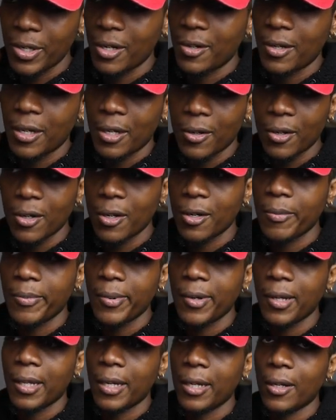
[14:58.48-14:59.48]
channel at all,
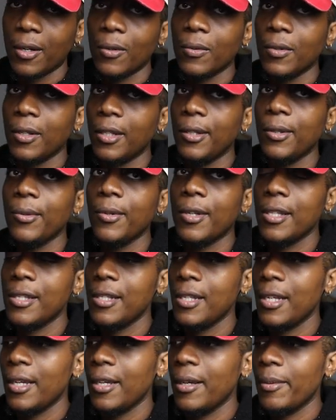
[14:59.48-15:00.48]
but like only you
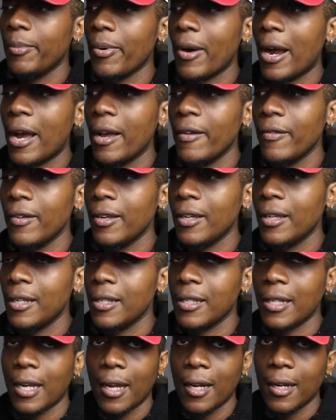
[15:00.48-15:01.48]
can see it. Private
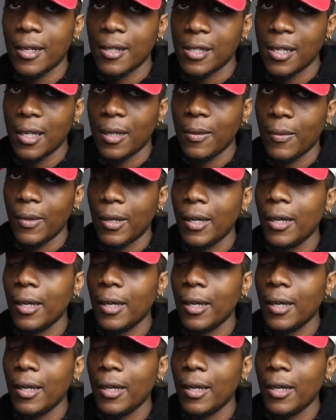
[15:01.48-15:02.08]
is kind of the same